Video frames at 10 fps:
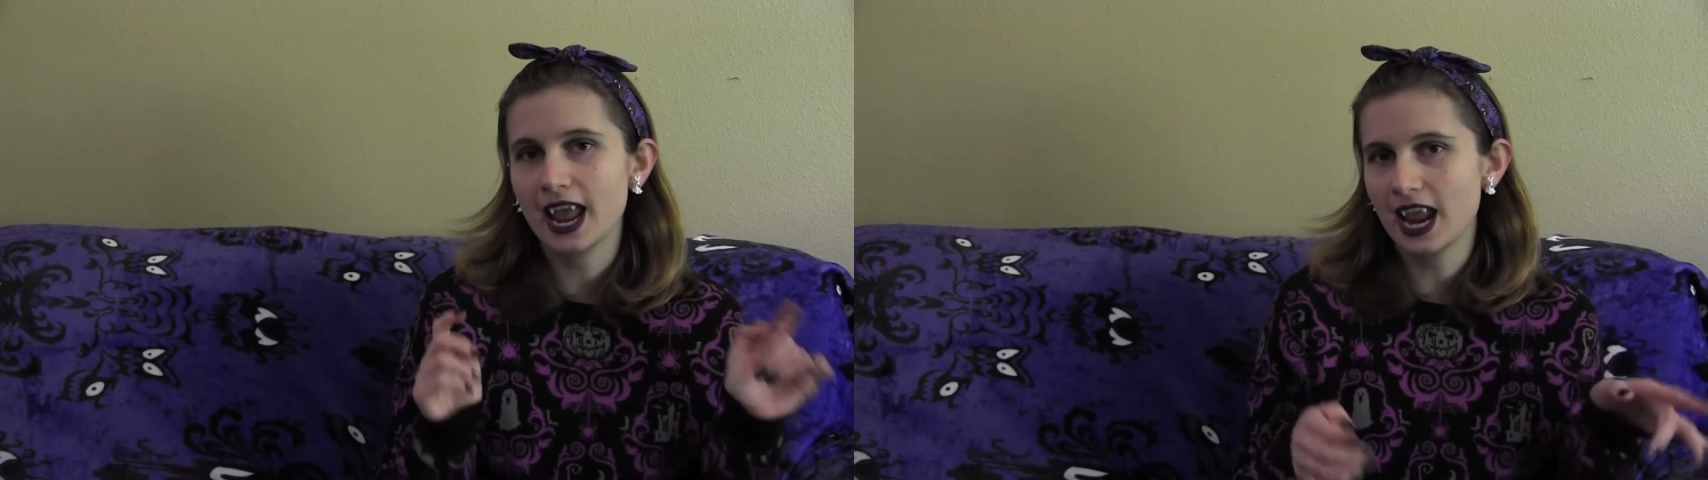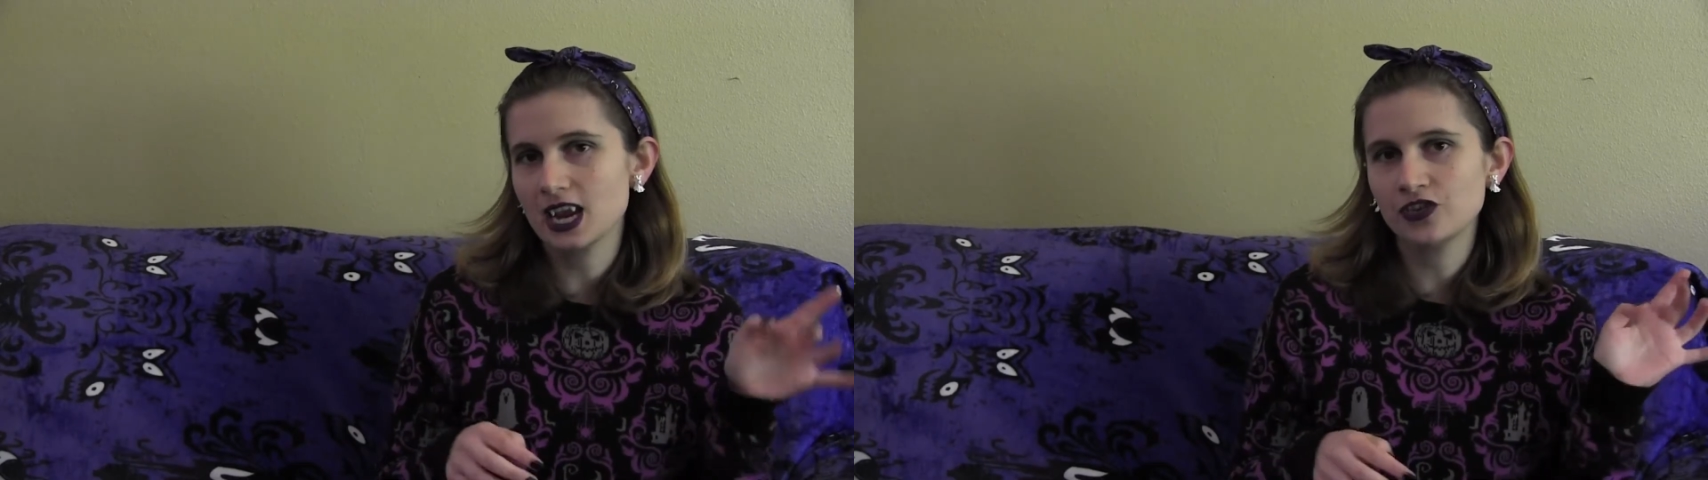
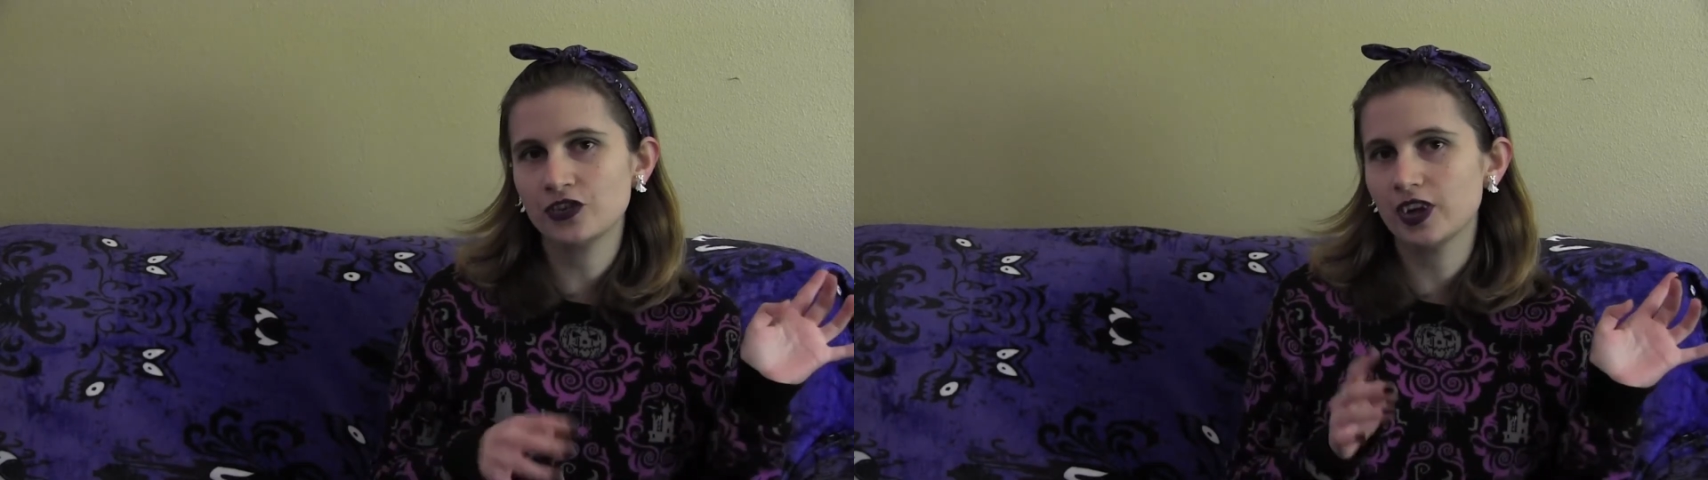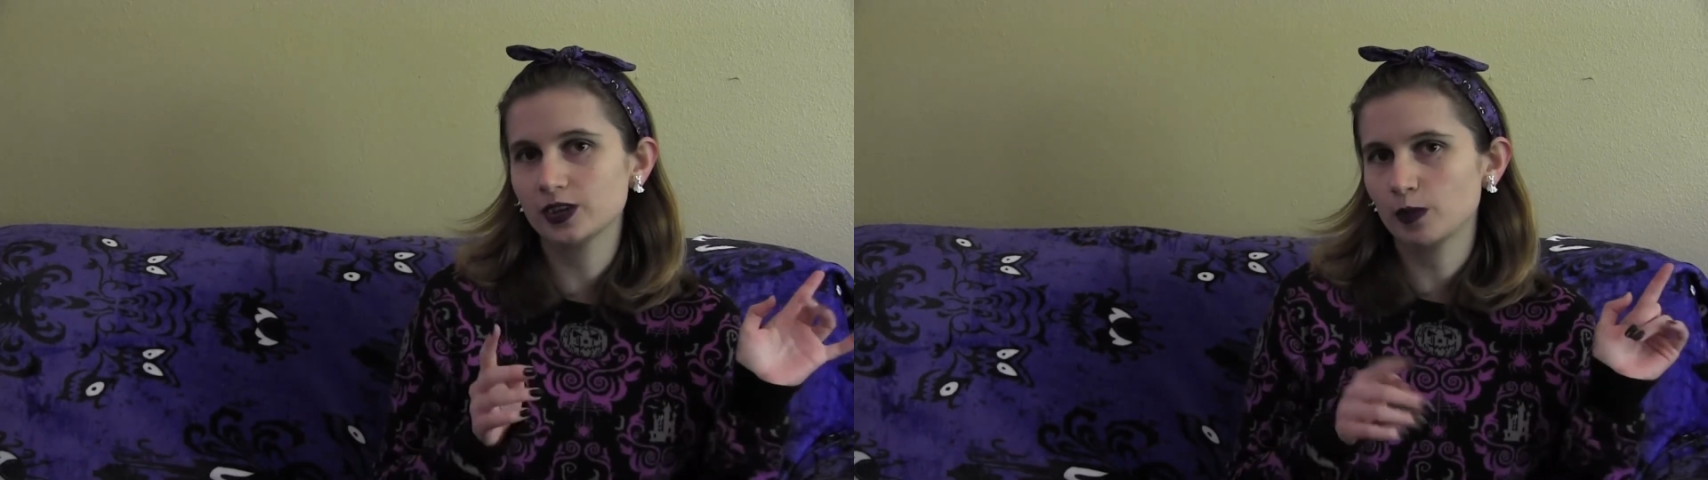And
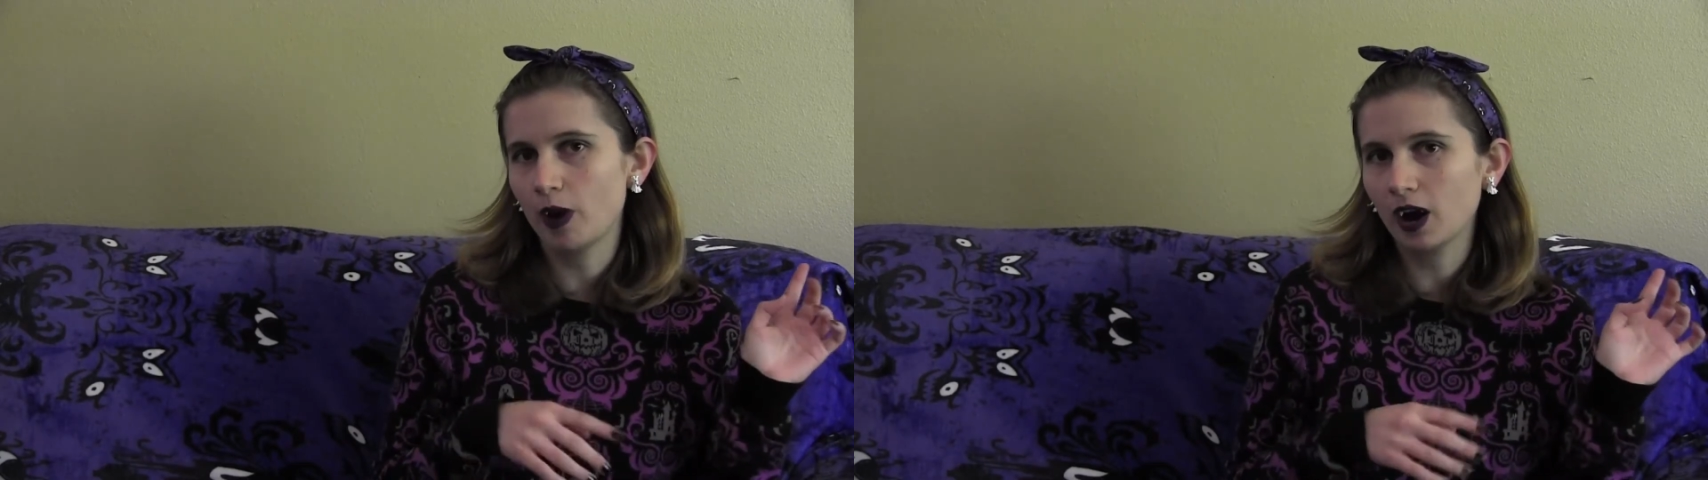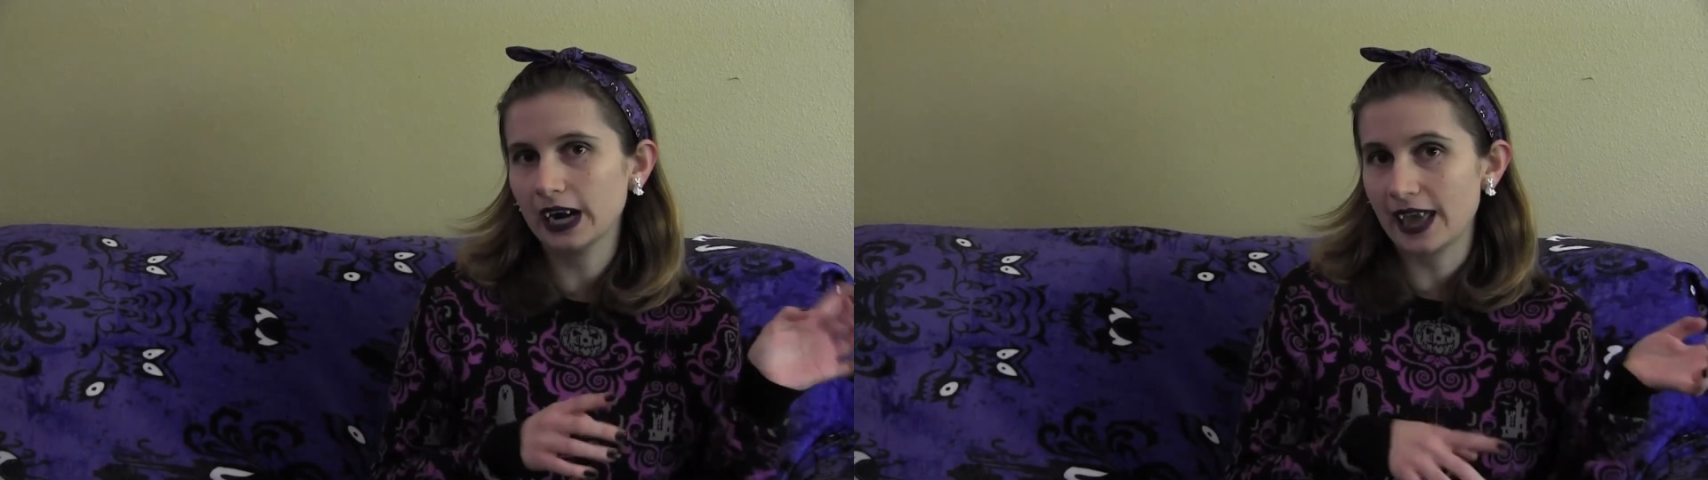there's a
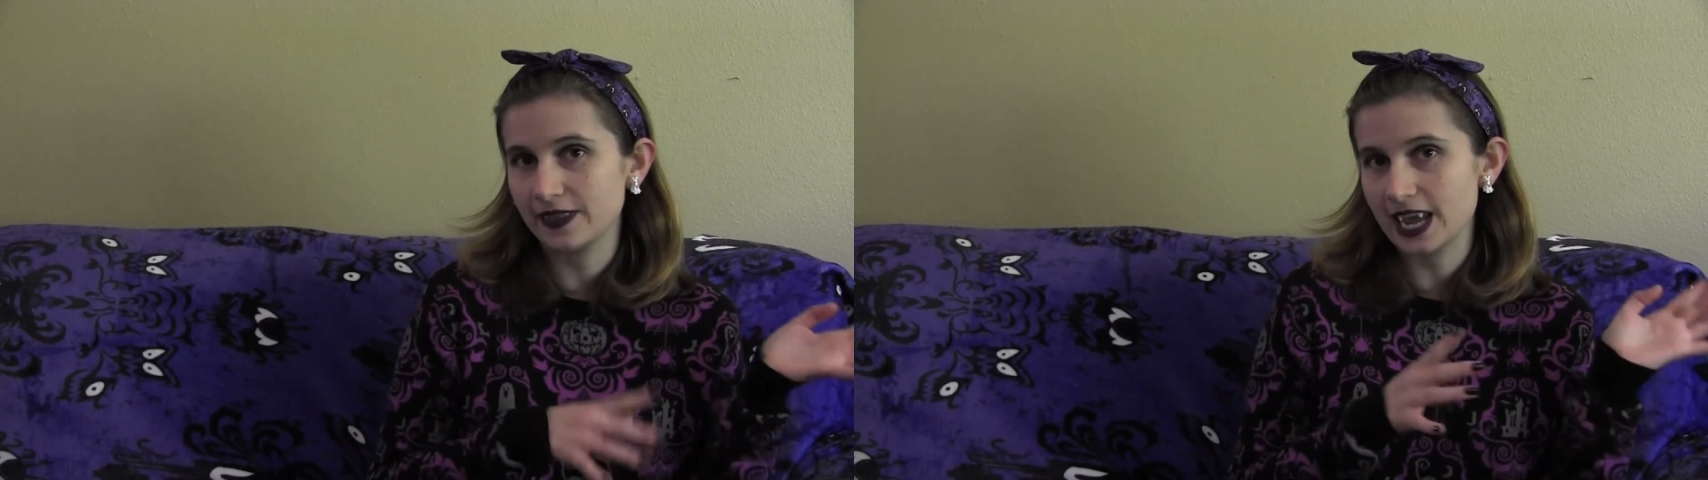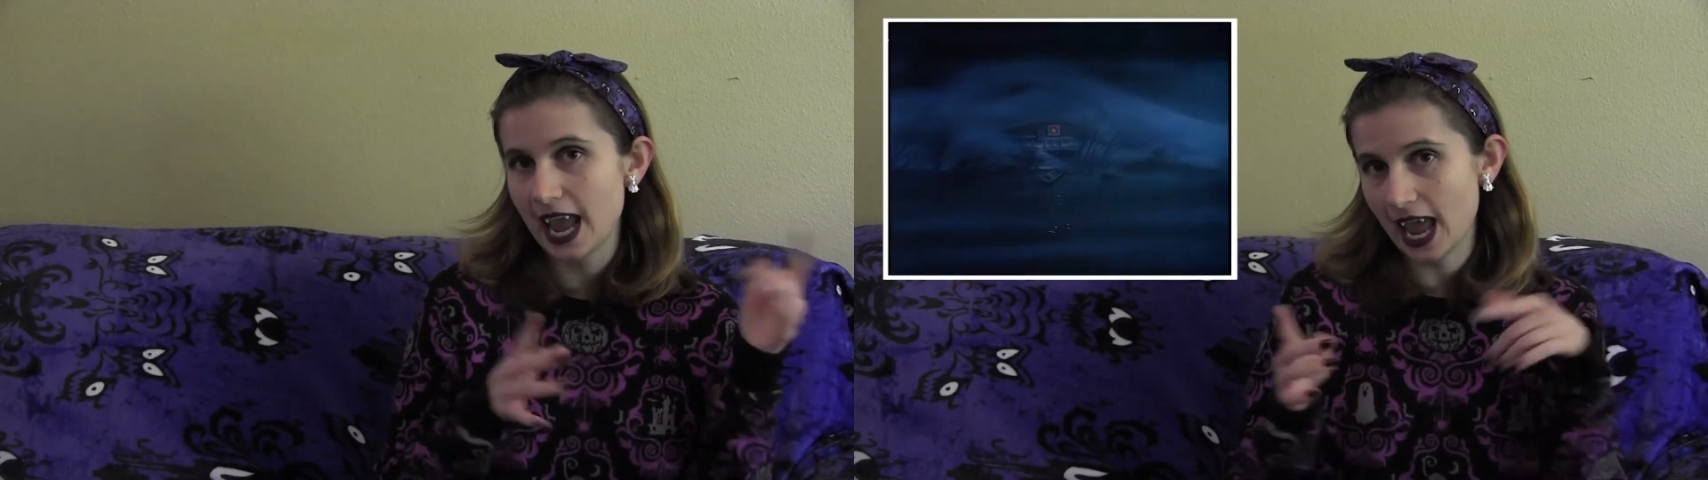part
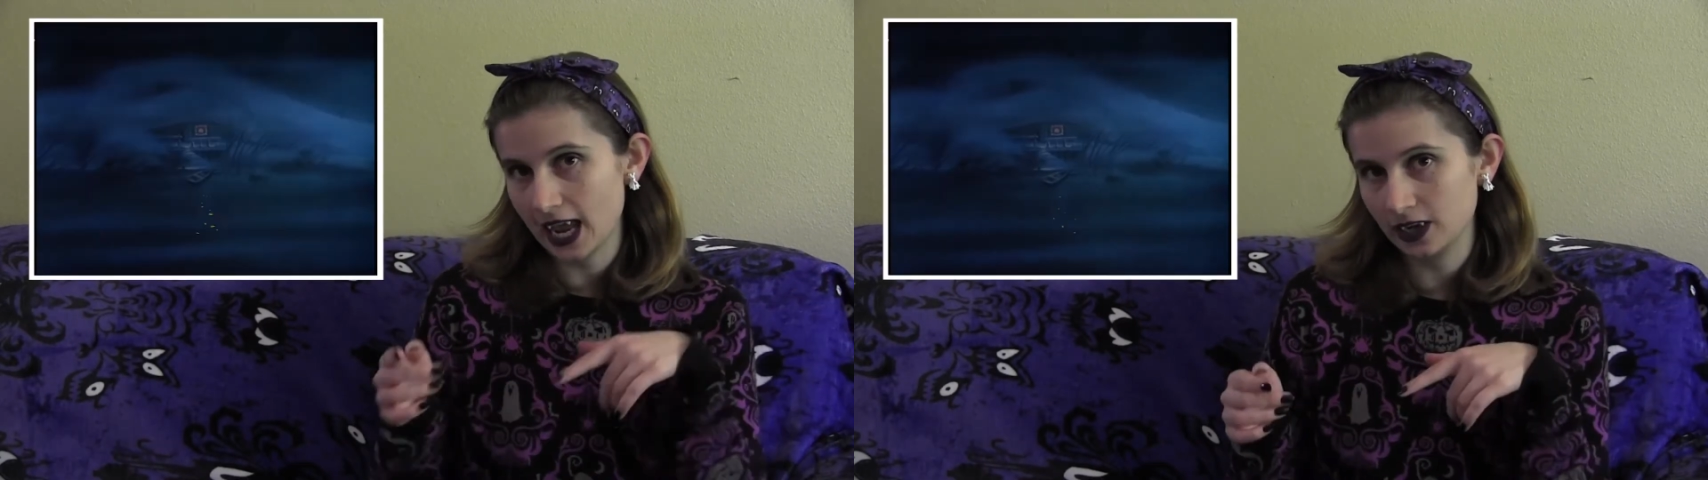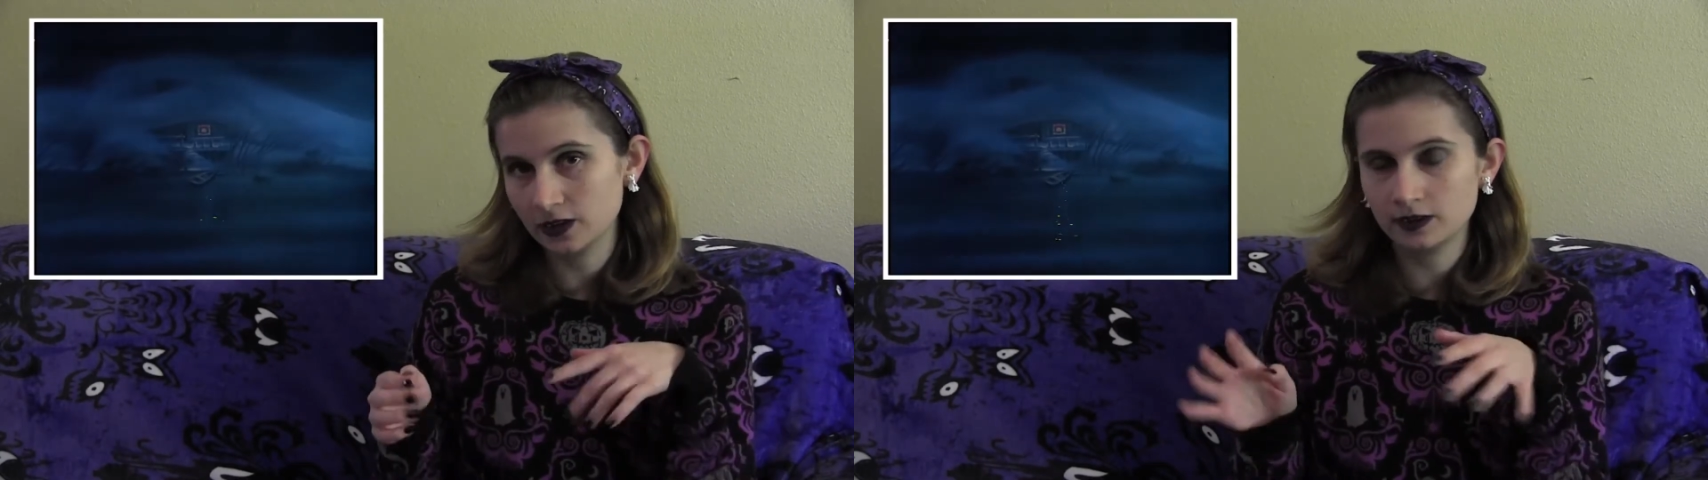at the
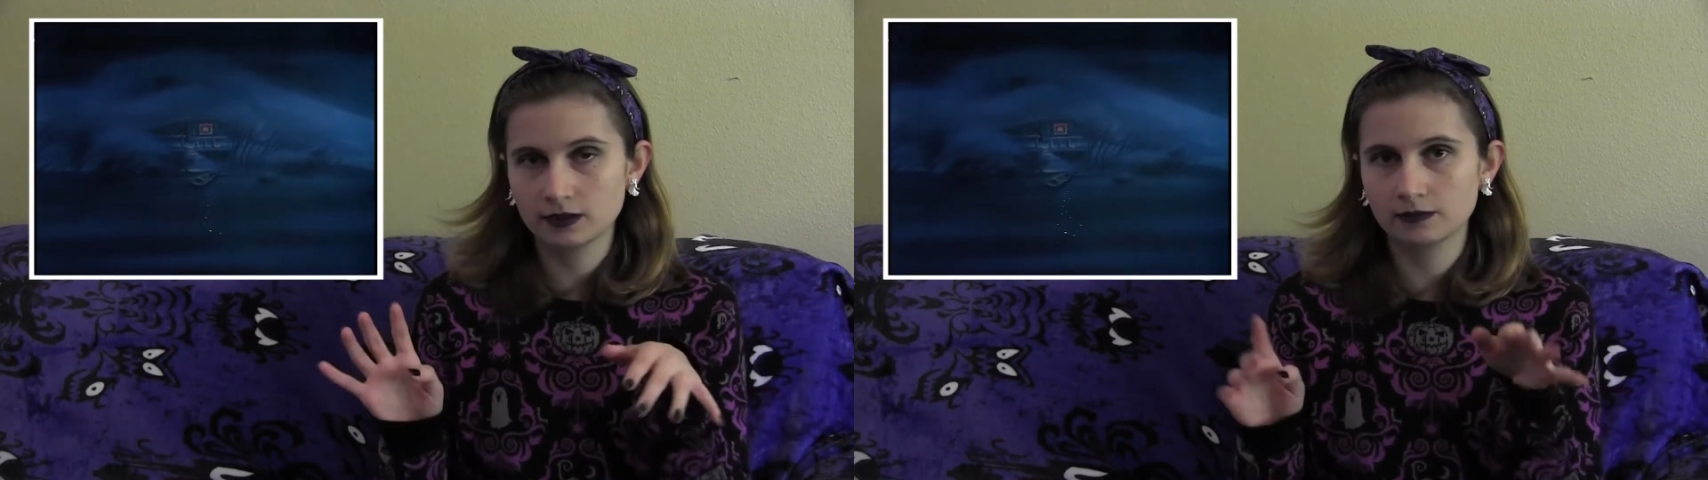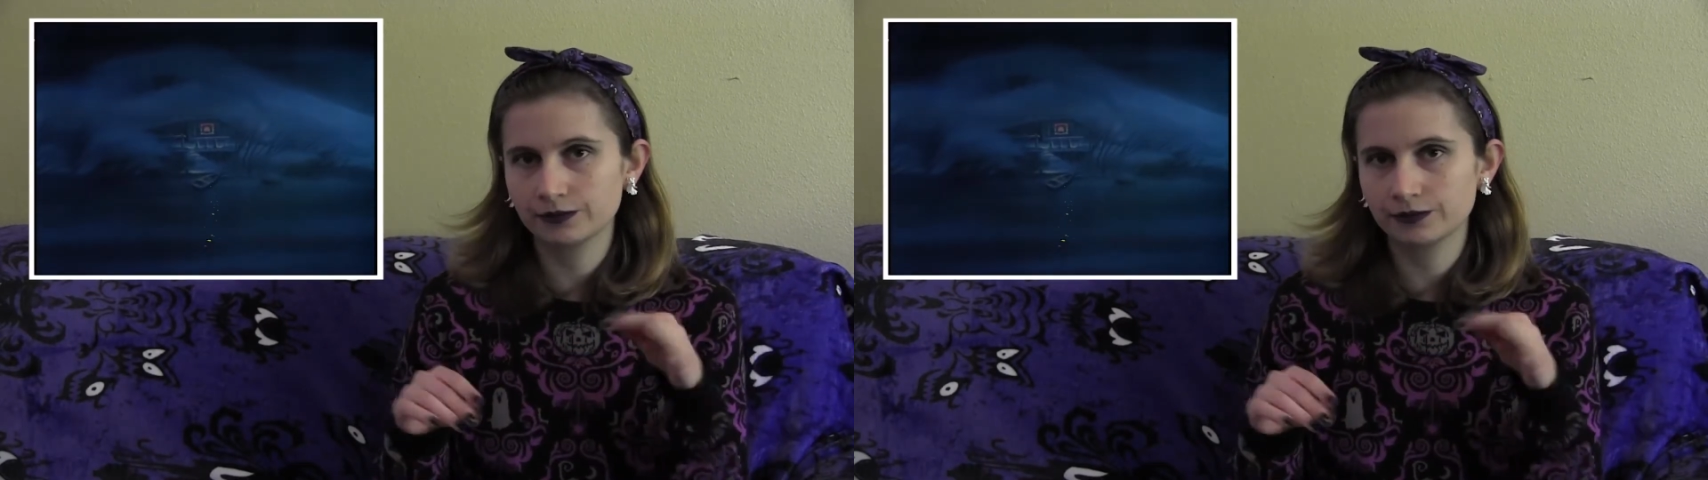end,